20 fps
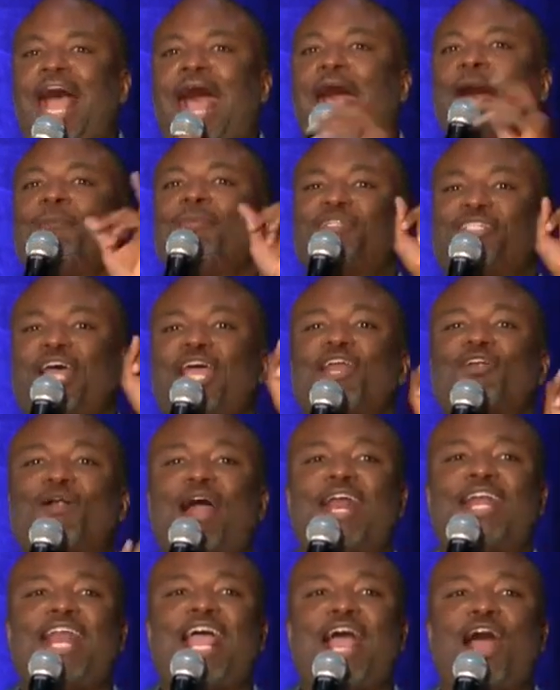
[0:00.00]
I'm going to tell you
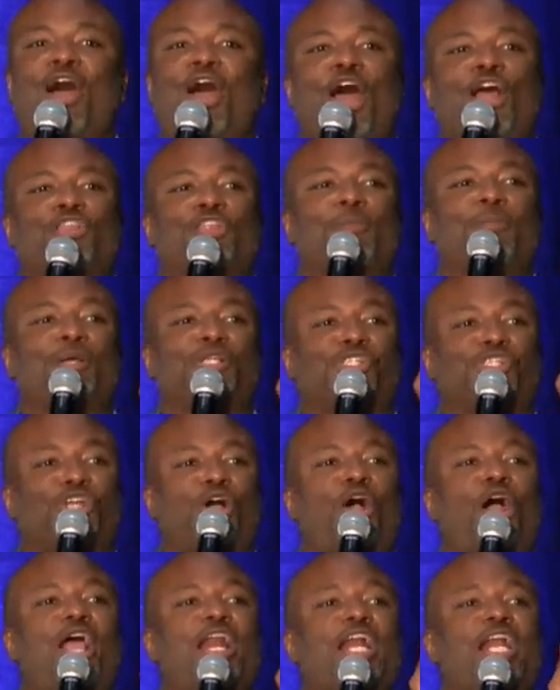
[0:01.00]
right now, the
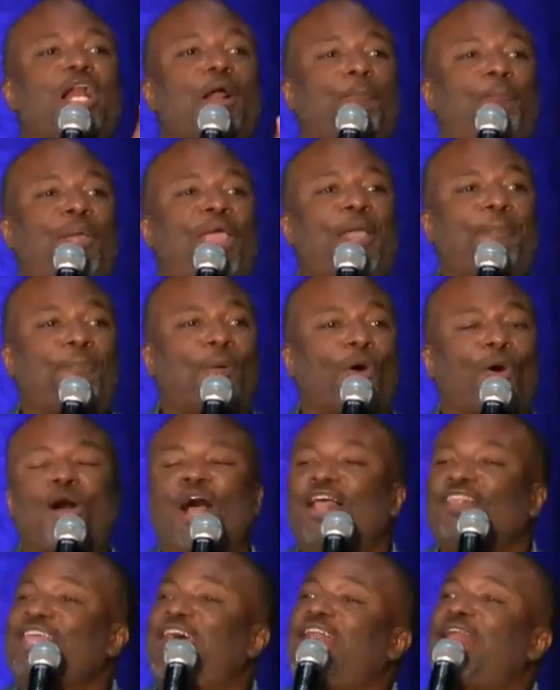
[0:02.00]
majority of the people
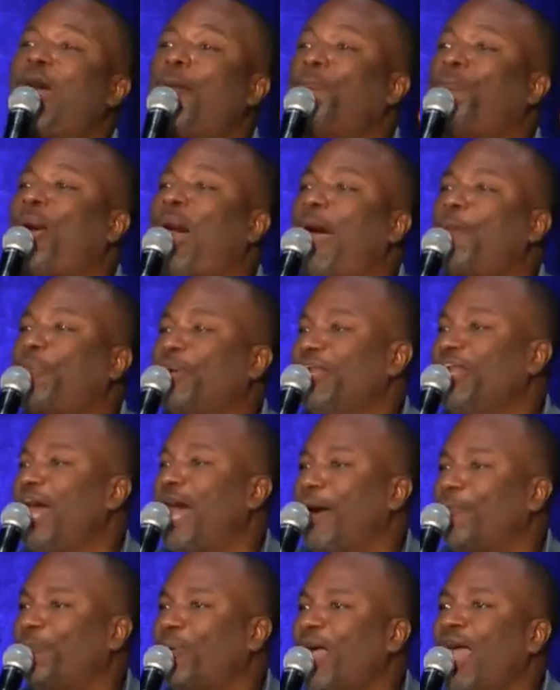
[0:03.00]
that are popping
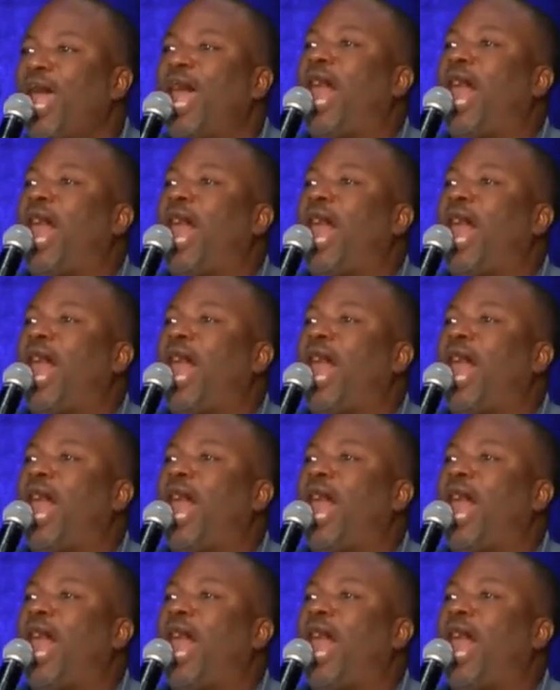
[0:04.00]
up